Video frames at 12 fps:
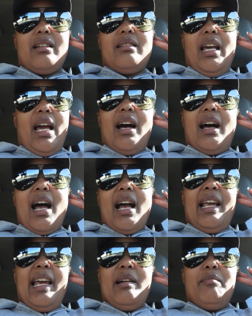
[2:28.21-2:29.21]
yeah, I
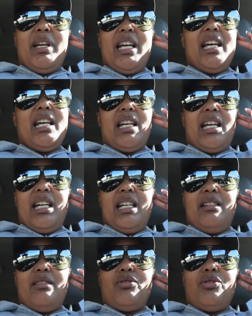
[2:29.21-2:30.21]
can't be
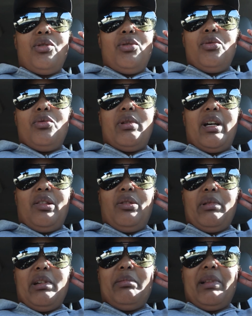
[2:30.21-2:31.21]
in two and
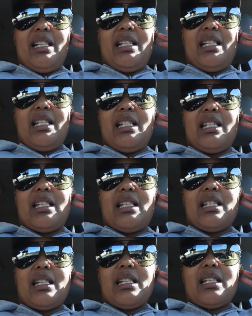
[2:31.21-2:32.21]
three
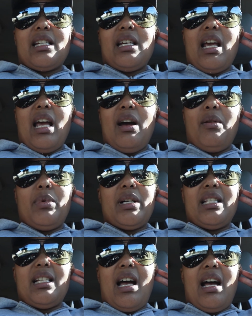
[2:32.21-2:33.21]
places at
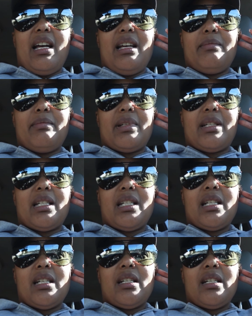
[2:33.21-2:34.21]
one time.
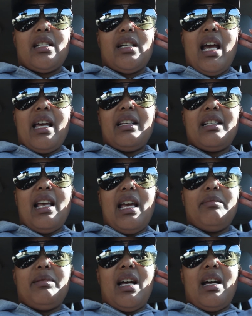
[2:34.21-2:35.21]
At the
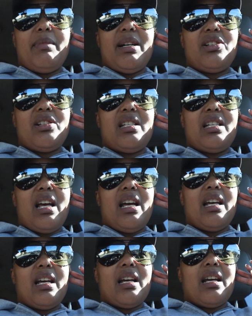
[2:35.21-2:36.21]
same time, I should
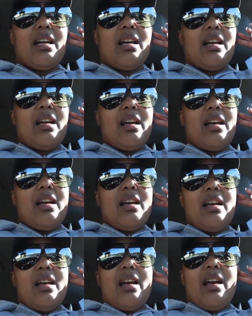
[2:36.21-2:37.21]
say.
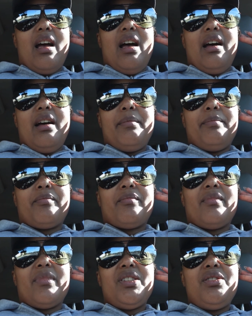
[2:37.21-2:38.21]
Um,
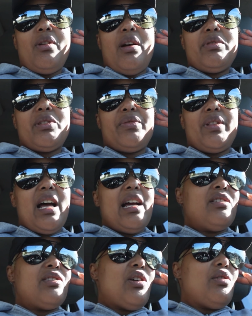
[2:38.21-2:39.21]
so I was
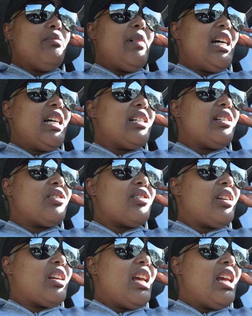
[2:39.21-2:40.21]
flying so much.